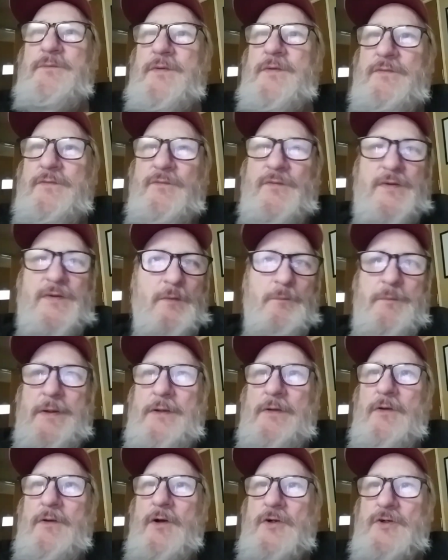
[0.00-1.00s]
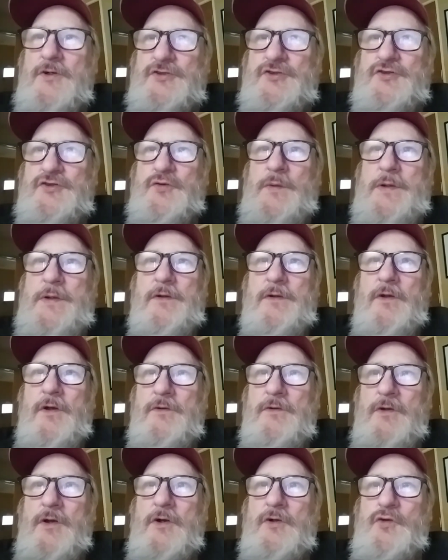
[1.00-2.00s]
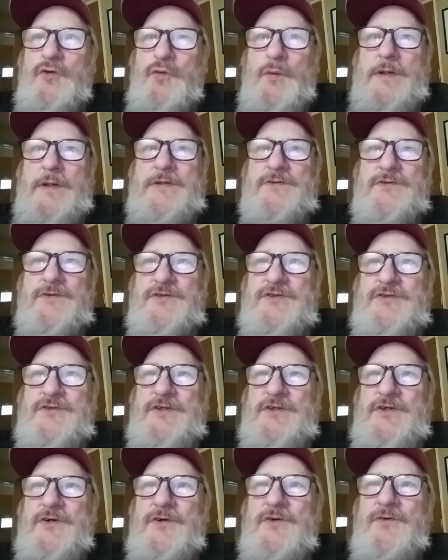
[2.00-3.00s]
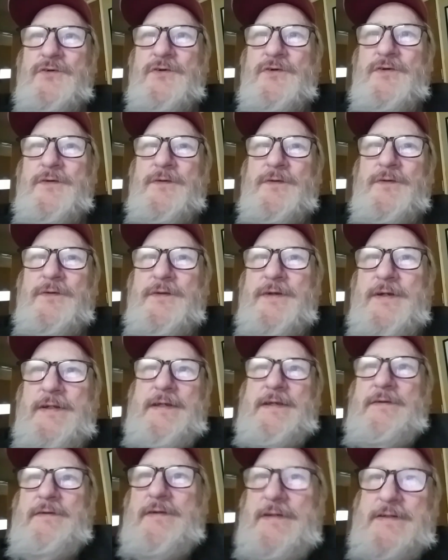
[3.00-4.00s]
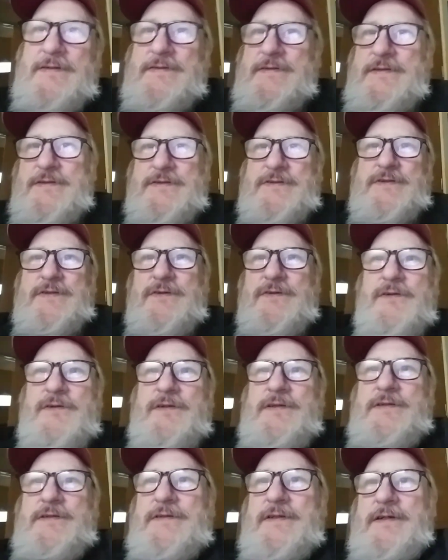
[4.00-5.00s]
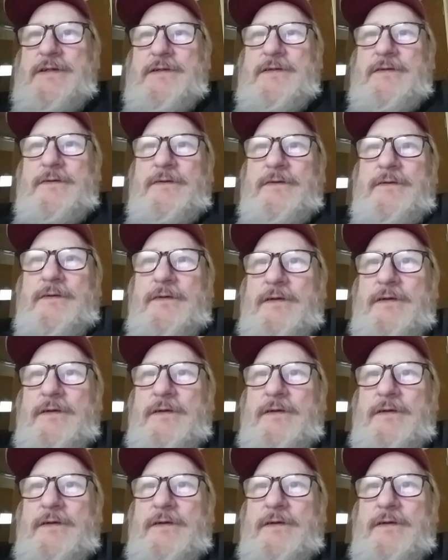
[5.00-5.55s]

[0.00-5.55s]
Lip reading: them with the big long tweezers, you know, and he sits there and he's like,